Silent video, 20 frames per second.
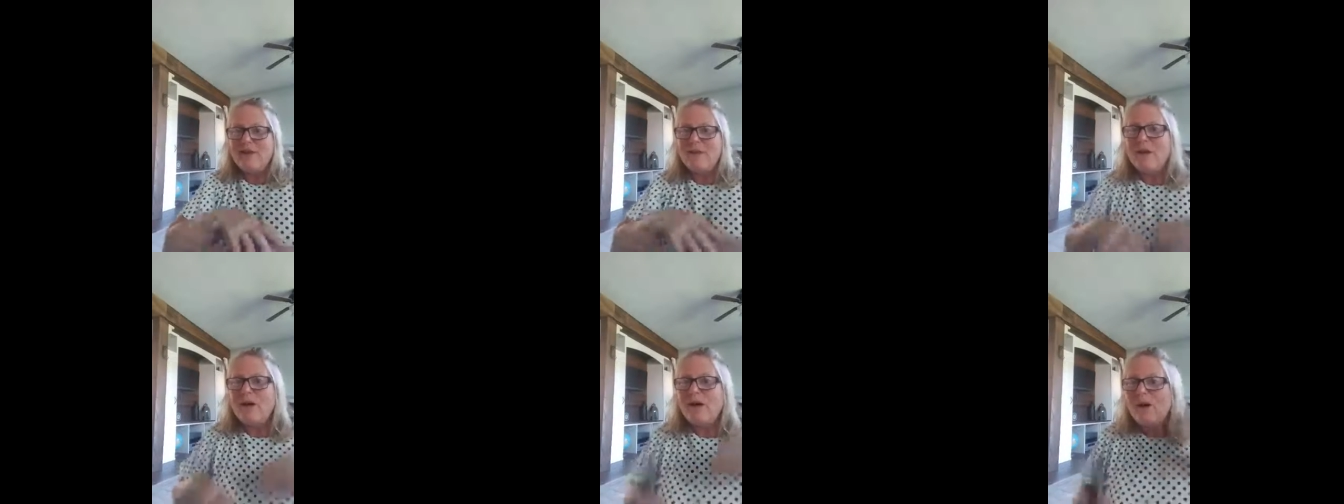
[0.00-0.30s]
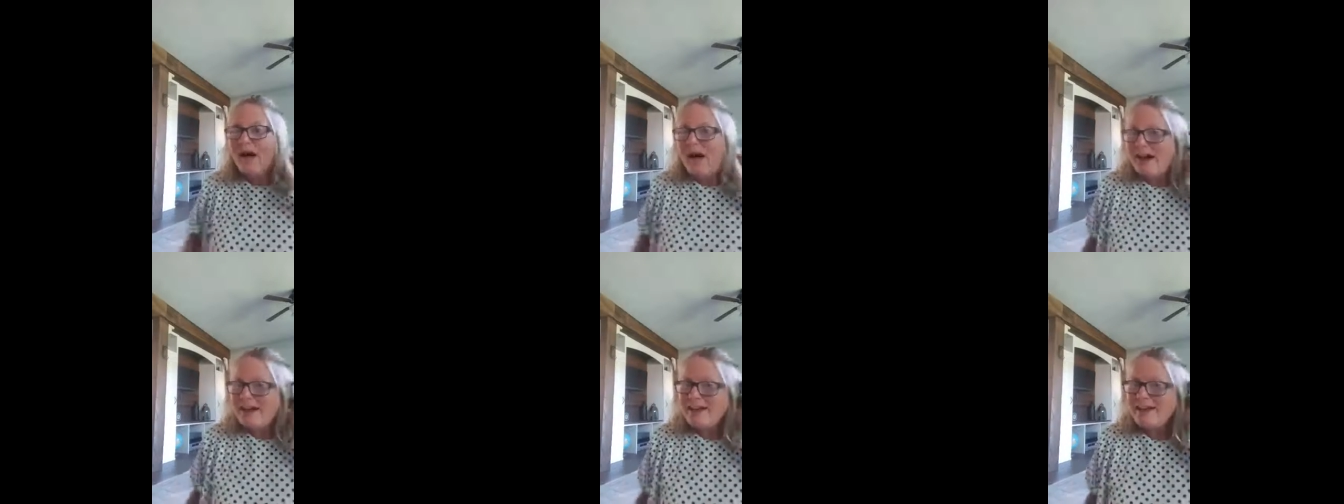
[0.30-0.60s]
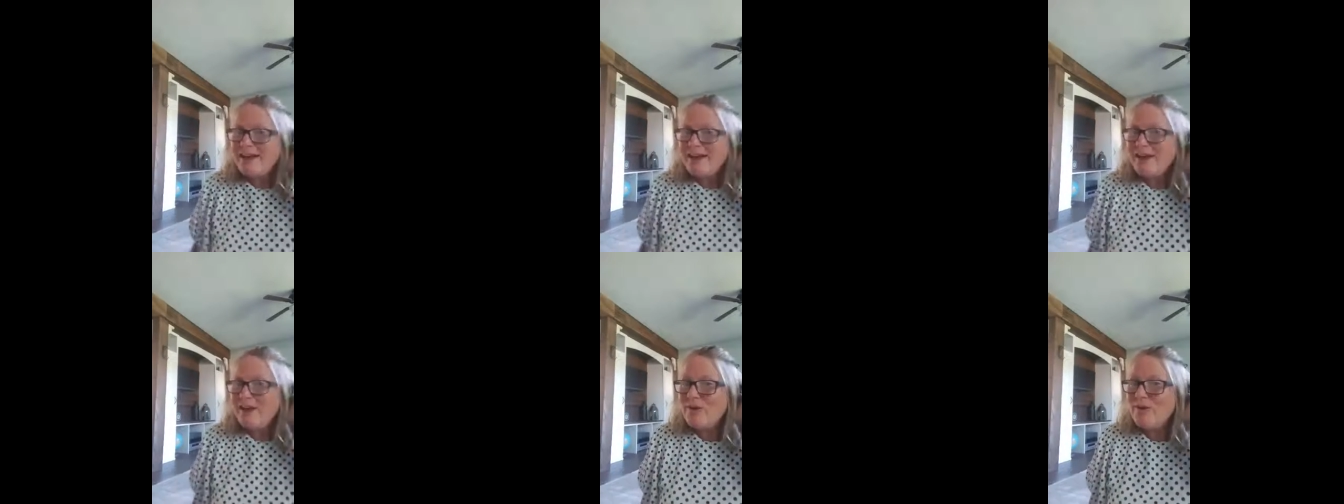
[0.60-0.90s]
Well, I
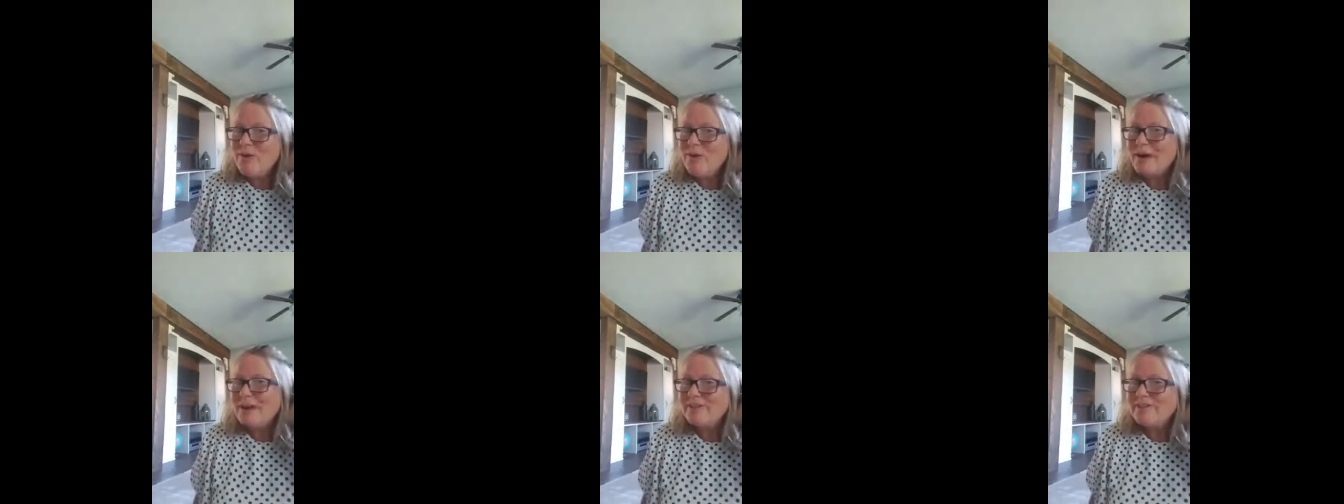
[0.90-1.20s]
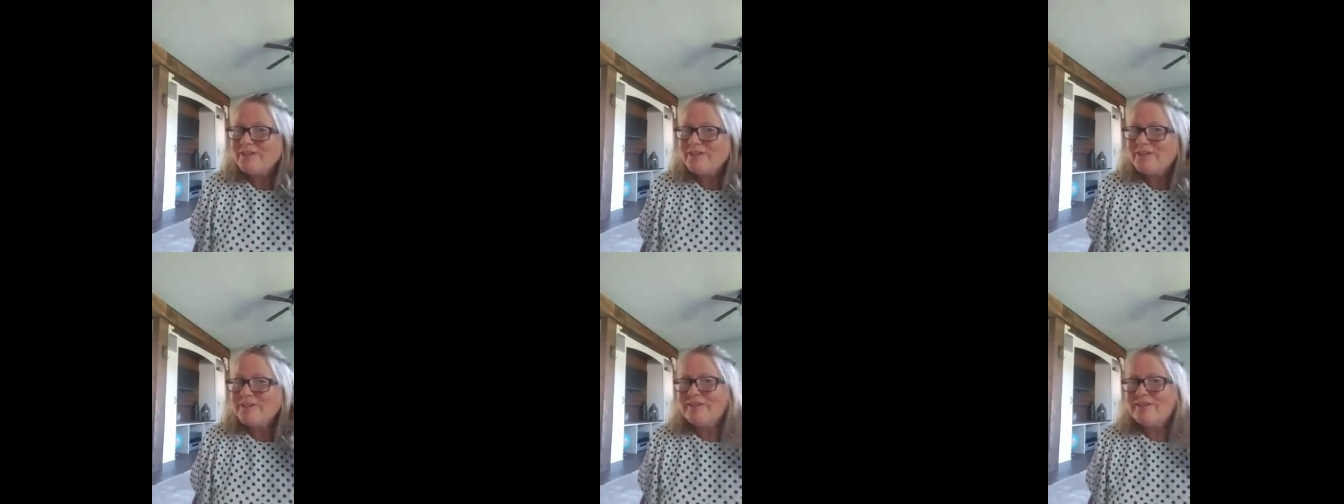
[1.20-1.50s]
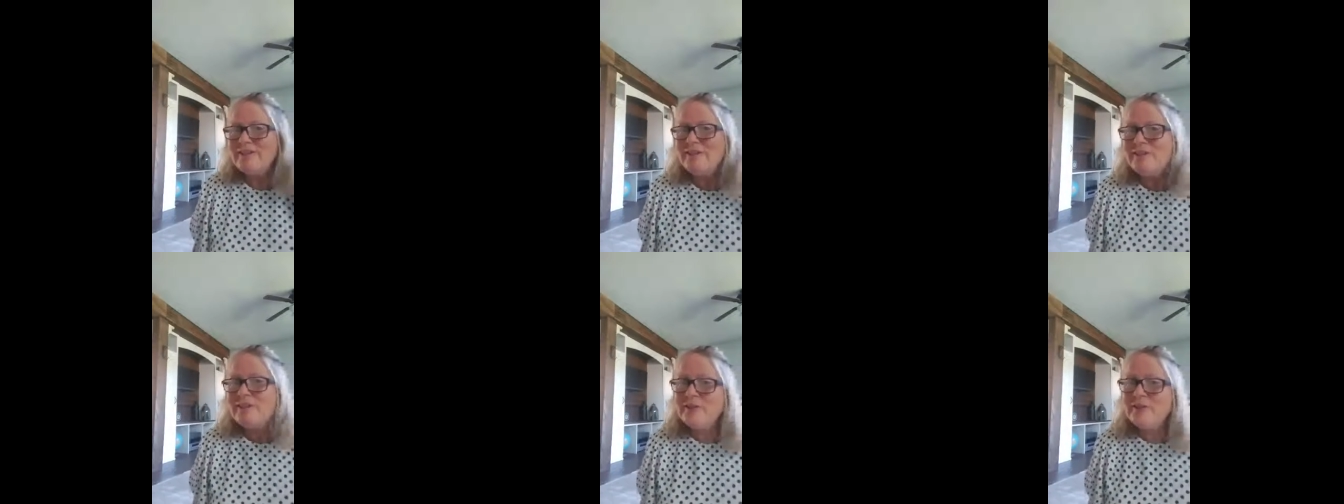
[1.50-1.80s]
can't wait to
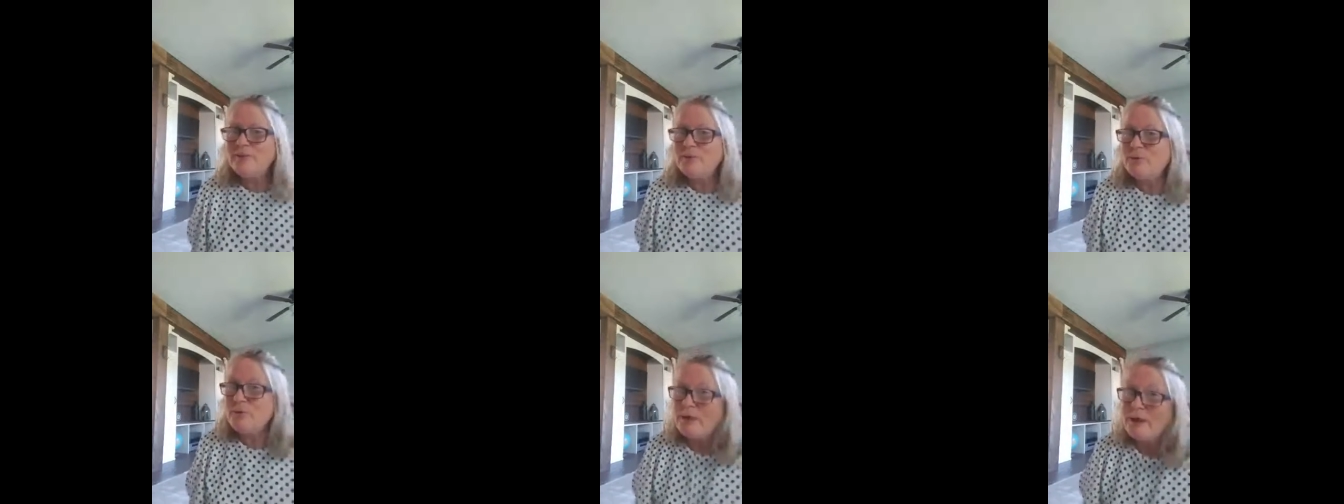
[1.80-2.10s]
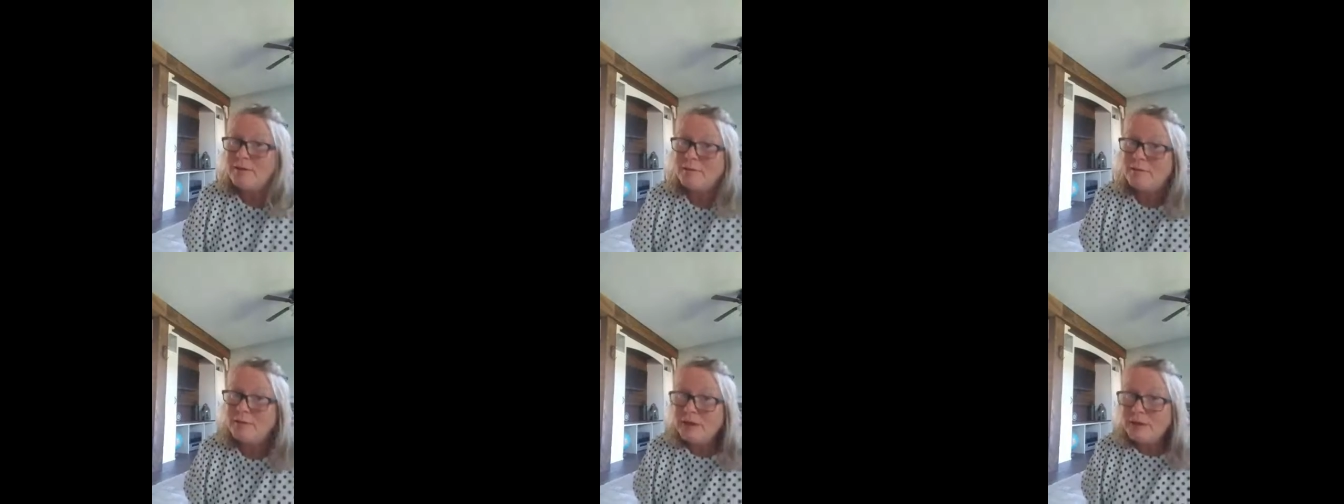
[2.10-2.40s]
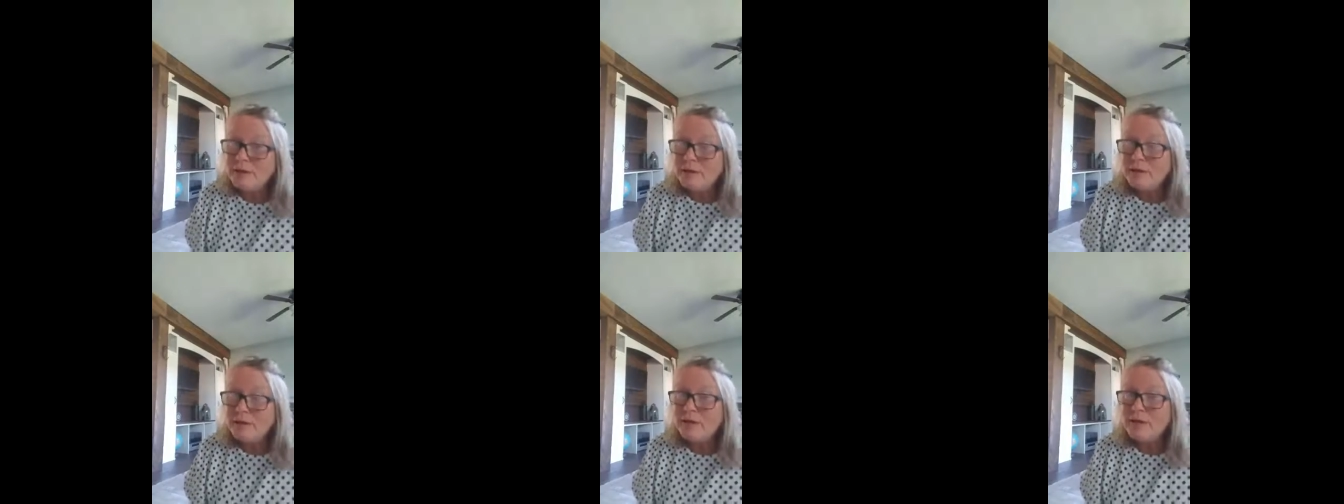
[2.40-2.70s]
see you and
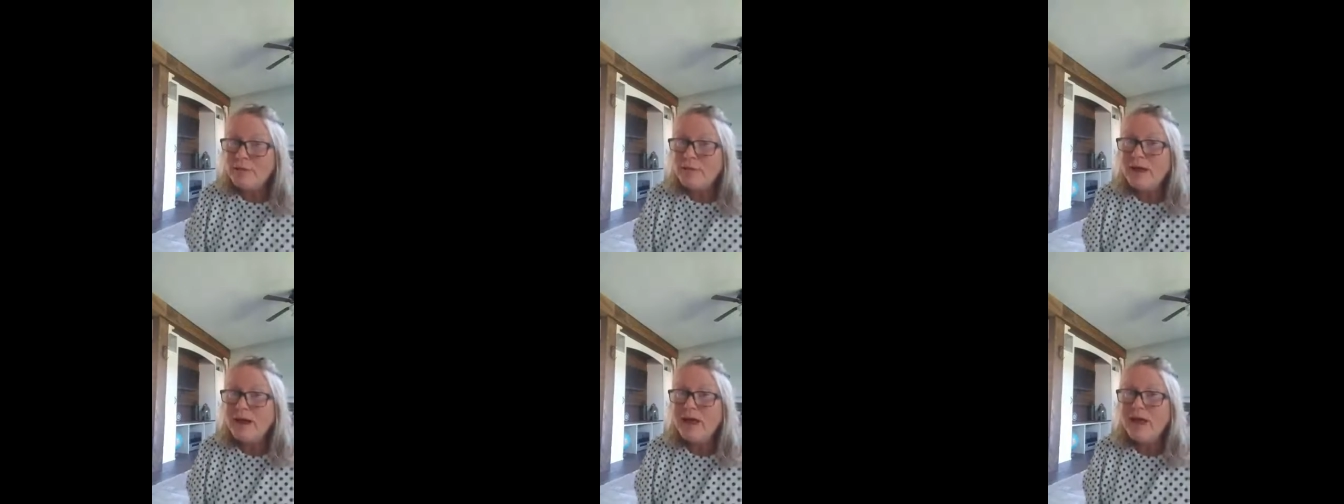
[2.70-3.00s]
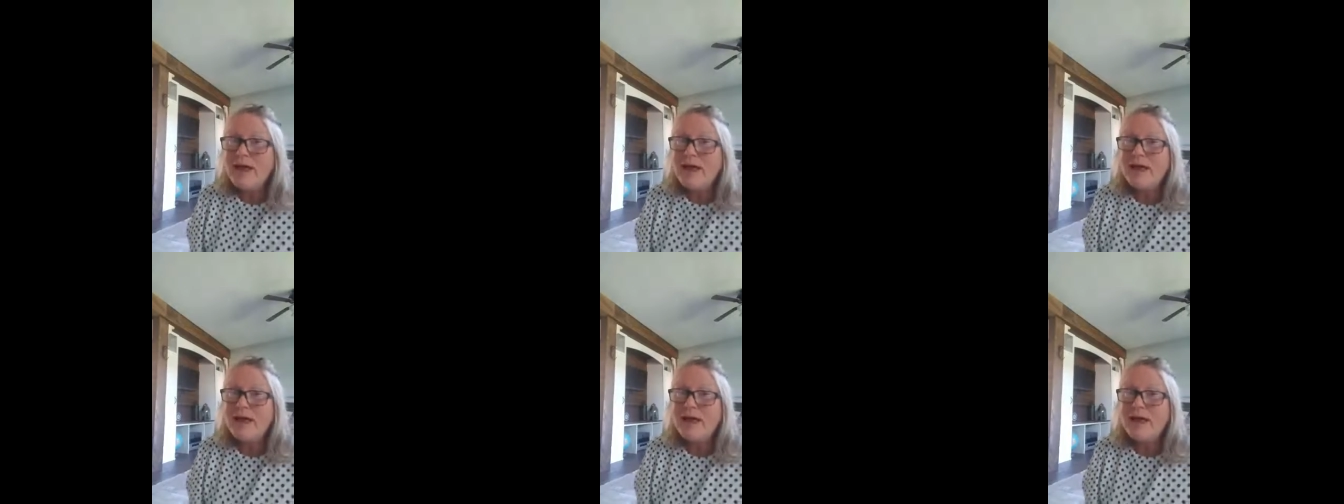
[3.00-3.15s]
meet you.